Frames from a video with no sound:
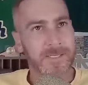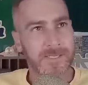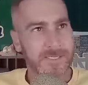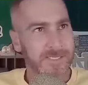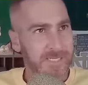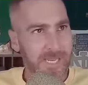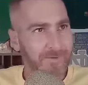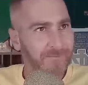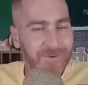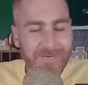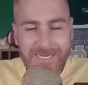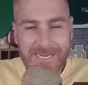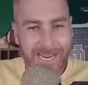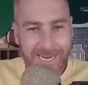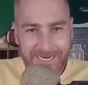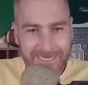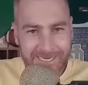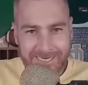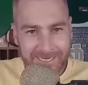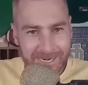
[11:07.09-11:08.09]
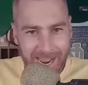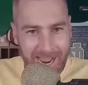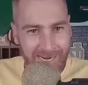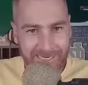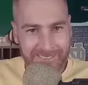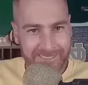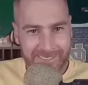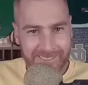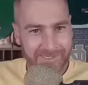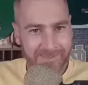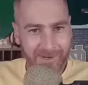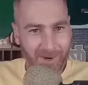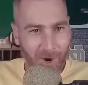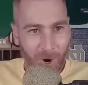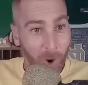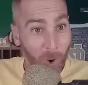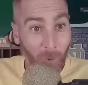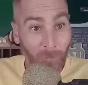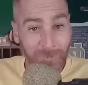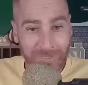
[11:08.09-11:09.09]
70, 80, 90
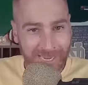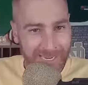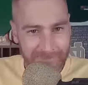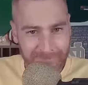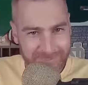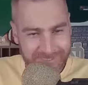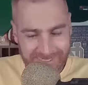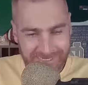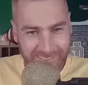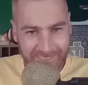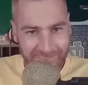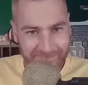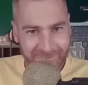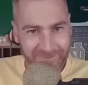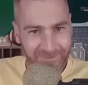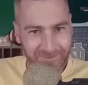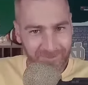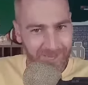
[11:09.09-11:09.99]
home games in.